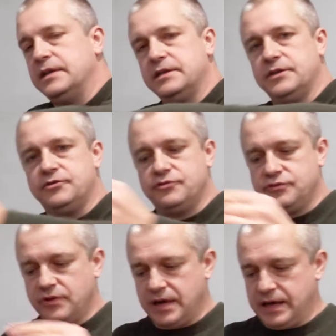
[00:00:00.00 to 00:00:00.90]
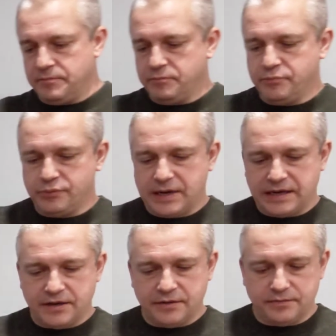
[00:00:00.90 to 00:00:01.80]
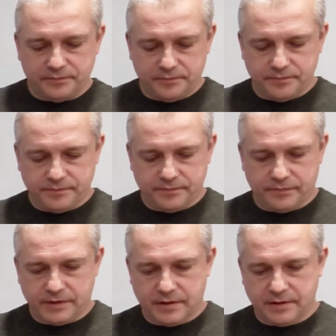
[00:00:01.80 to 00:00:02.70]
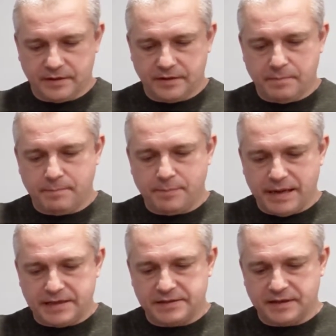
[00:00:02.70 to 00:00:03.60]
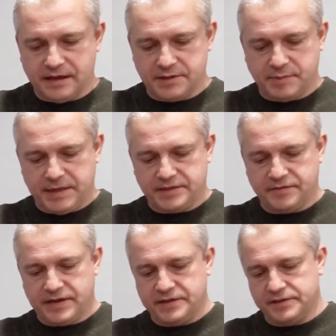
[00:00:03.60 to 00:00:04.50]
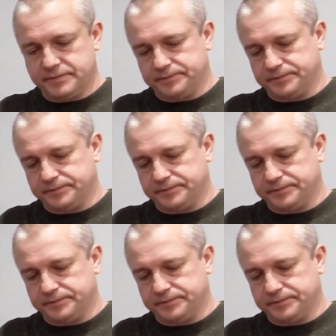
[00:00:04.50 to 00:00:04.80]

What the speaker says: to try and bring out the best aspects of this.